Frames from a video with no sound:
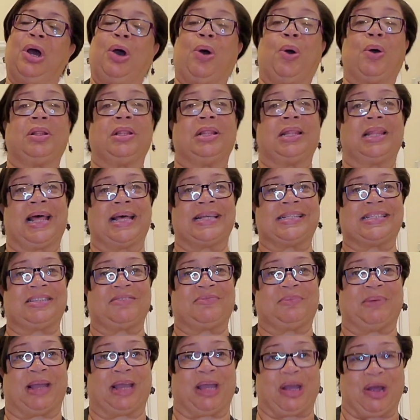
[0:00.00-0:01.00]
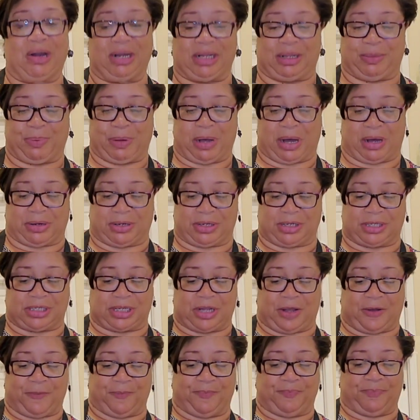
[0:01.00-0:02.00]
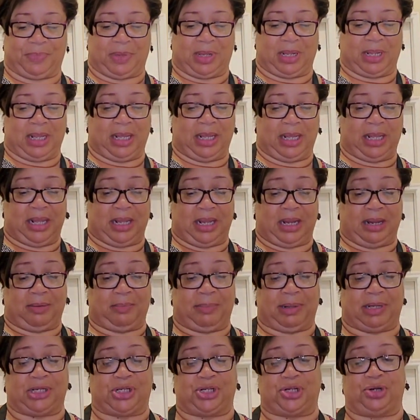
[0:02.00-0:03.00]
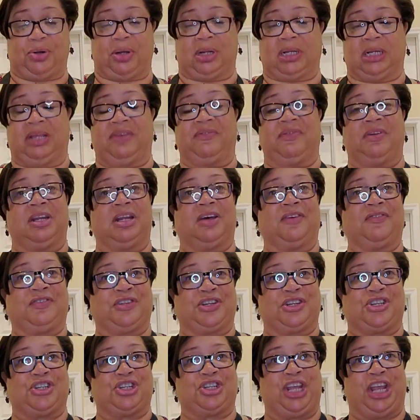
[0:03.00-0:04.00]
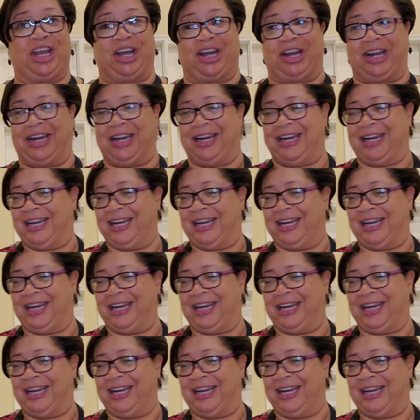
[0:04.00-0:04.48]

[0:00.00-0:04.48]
or the last of my garlic powder, so make sure I leave enough to share.